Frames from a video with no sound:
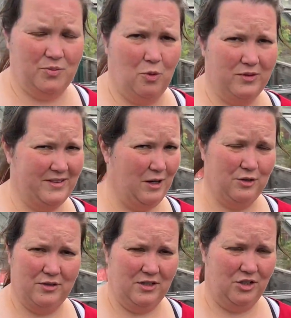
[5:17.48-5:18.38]
small
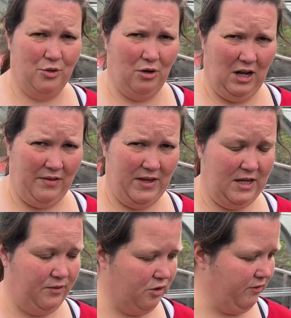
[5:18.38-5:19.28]
cells. They do not like the
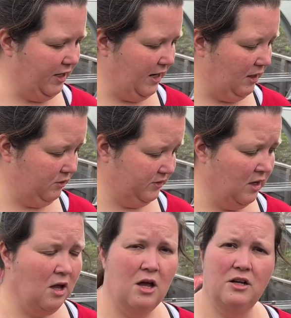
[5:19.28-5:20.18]
heat of the greenhouse.
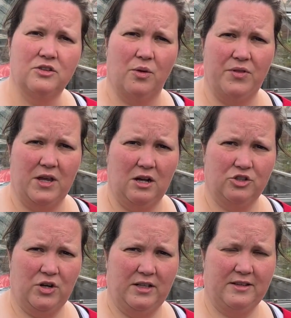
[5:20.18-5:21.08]
So I think I'll
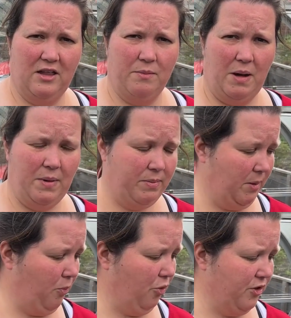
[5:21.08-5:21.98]
try to get them out. Maybe I'll
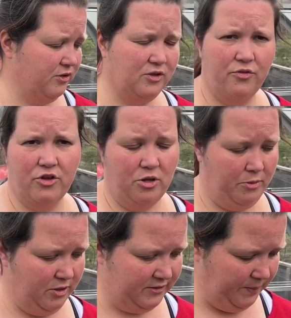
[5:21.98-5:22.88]
put those on the
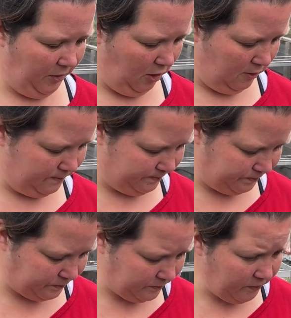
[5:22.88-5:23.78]
community plot.
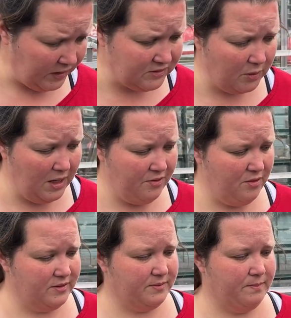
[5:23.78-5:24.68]
So in
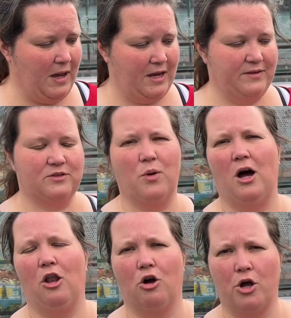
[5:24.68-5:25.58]
this main, there's quite
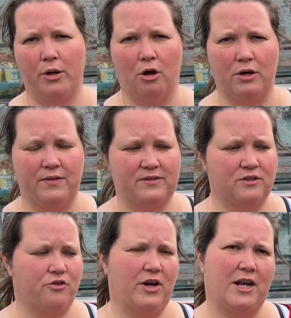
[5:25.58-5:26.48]
a lot going on in this
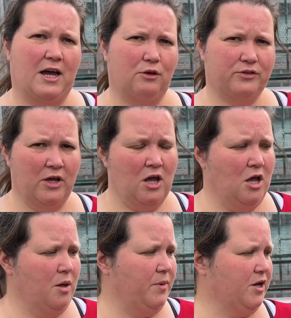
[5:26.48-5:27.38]
greenhouse
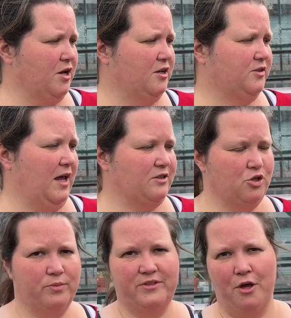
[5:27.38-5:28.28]
because it ended
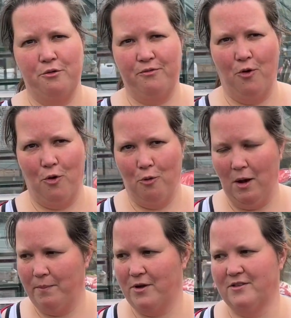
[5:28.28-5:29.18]
up so full,
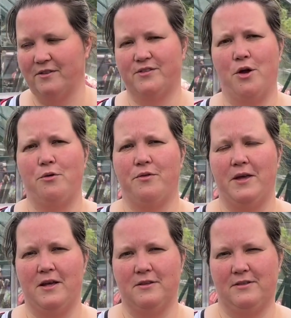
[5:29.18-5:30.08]
and because I've sown
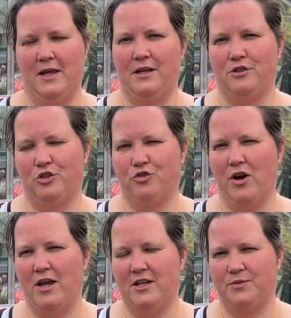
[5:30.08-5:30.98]
things in
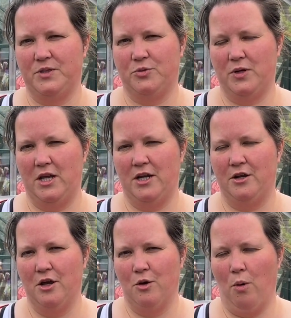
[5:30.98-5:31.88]
trays between
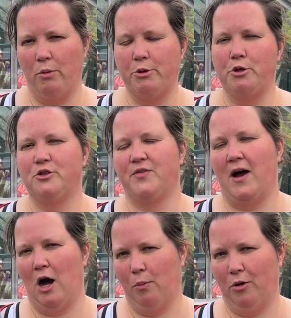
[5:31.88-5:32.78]
what we use for
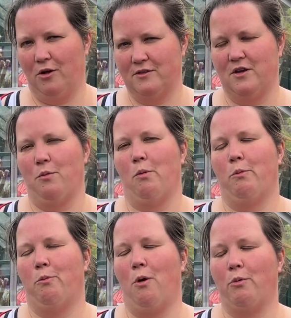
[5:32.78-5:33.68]
our plots and
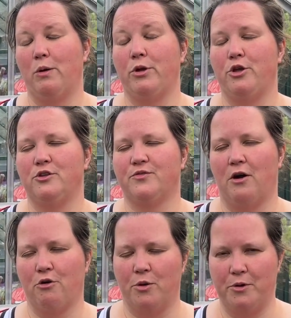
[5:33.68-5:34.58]
what we will use for
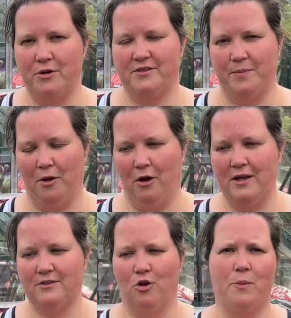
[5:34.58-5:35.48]
our community plot.
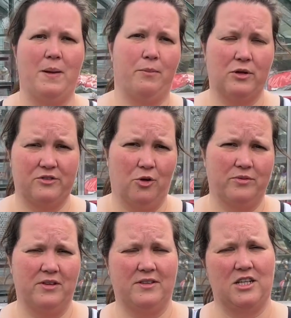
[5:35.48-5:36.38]
It's all a bit mixed up. So
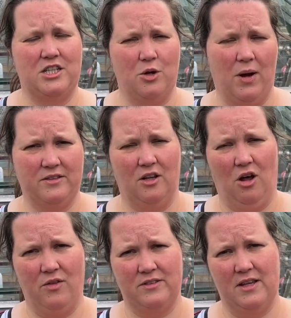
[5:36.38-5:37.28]
there's actually quite a
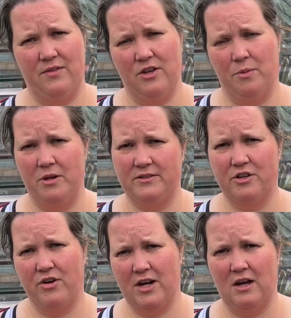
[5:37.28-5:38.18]
lot that's in the community
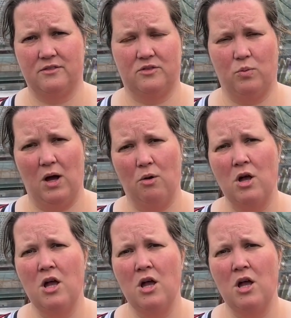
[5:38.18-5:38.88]
greenhouse as well